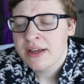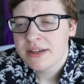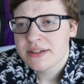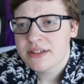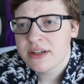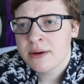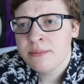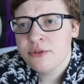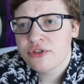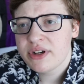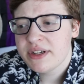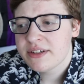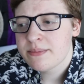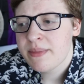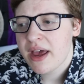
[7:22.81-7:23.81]
Some
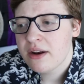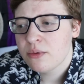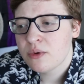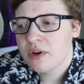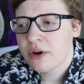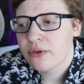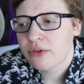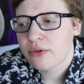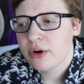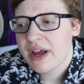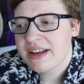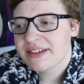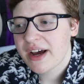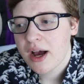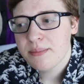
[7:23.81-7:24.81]
trans men will go through
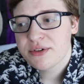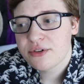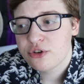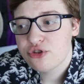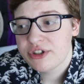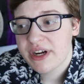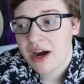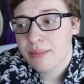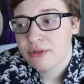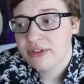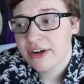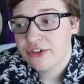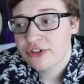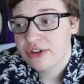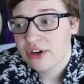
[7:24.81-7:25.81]
a top surgery
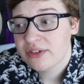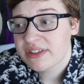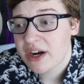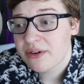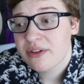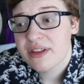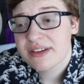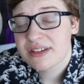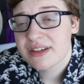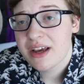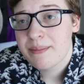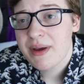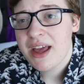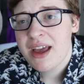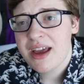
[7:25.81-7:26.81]
operation around this
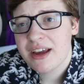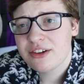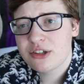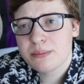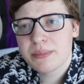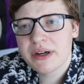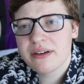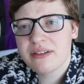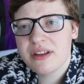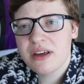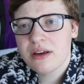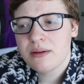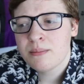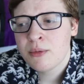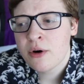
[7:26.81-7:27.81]
same age, but
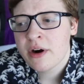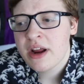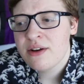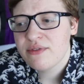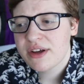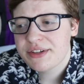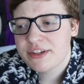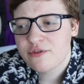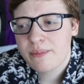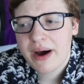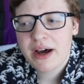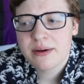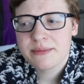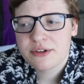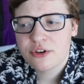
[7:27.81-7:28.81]
the more invasive
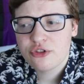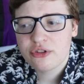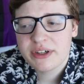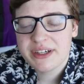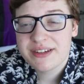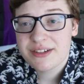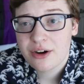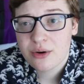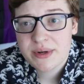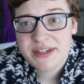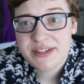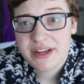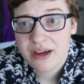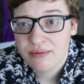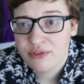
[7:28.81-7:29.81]
bottom surgery is
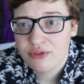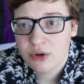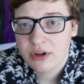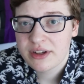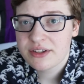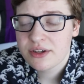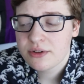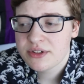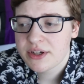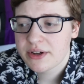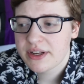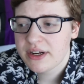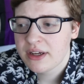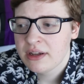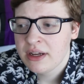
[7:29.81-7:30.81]
always saved for
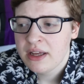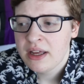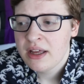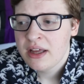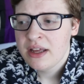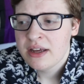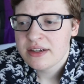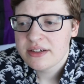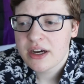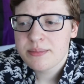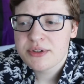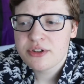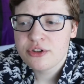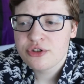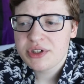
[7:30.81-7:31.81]
adulthood.
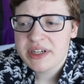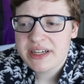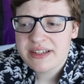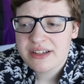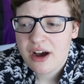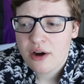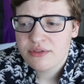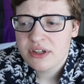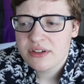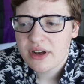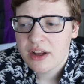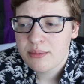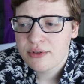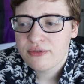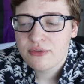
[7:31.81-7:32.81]
Top surgery is often
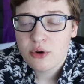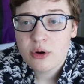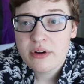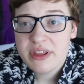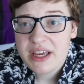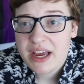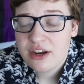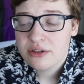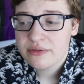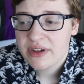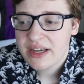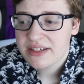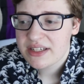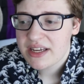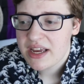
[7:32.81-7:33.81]
done before the age of
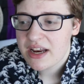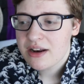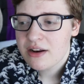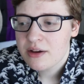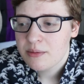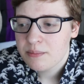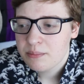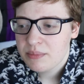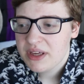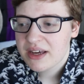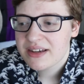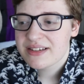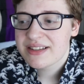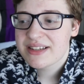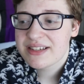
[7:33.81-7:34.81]
18
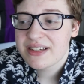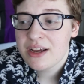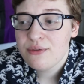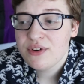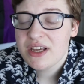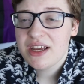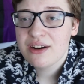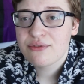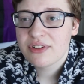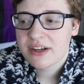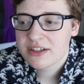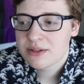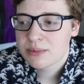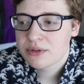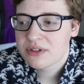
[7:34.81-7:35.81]
because the safety and
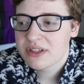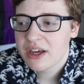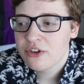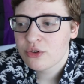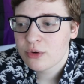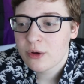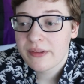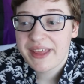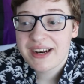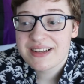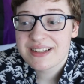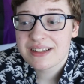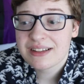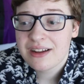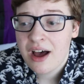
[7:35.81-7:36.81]
flexible schedule that
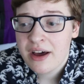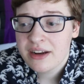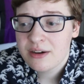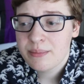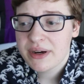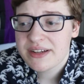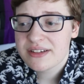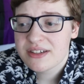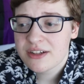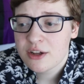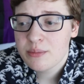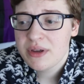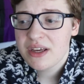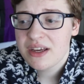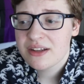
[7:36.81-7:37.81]
is allotted by
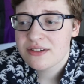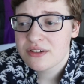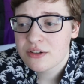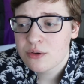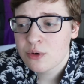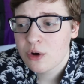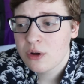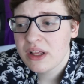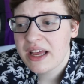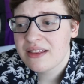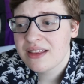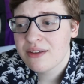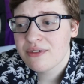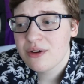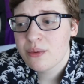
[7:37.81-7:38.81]
still being in school
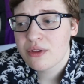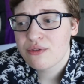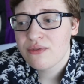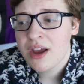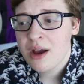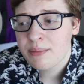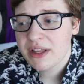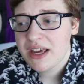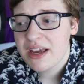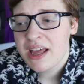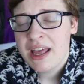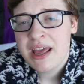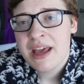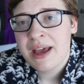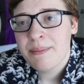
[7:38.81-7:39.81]
and living with family
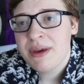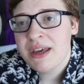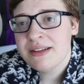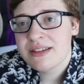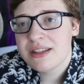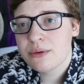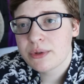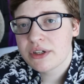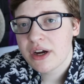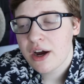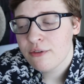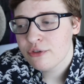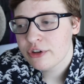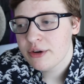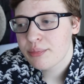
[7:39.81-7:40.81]
means the
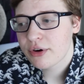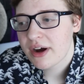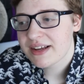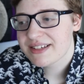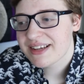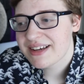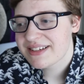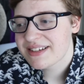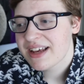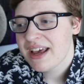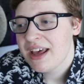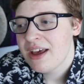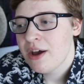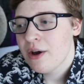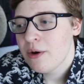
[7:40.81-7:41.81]
recovery process
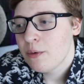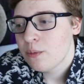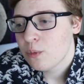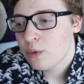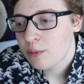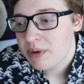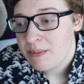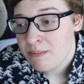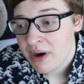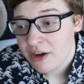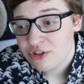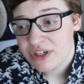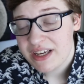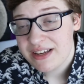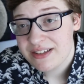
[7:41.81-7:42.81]
will be
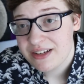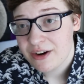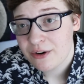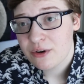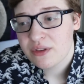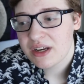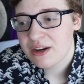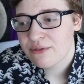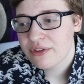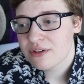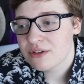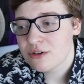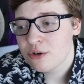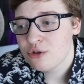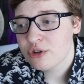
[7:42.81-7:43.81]
much easier than if the
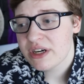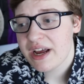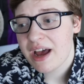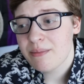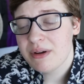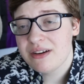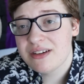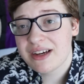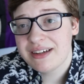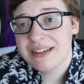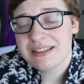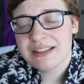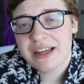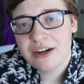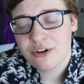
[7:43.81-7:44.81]
surgery had been
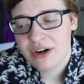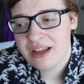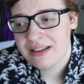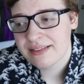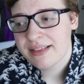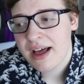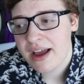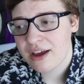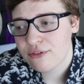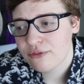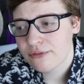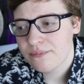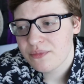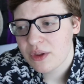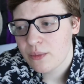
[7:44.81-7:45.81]
done later in
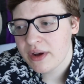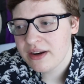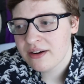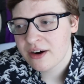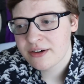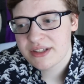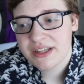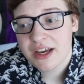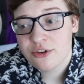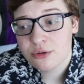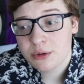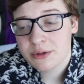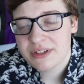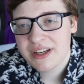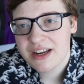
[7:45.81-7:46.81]
life, when our
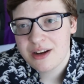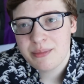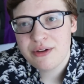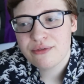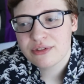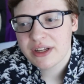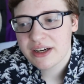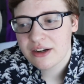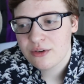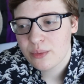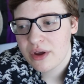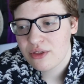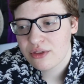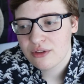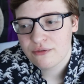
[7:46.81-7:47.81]
schedules tend to be flooded
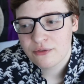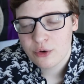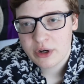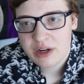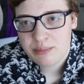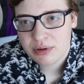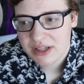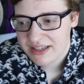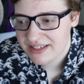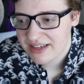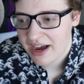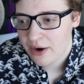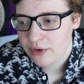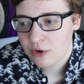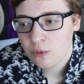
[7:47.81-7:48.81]
with 40-plus
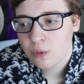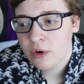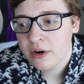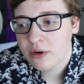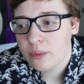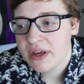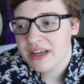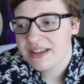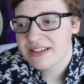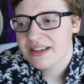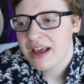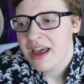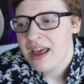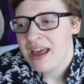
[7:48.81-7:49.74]
hour work weeks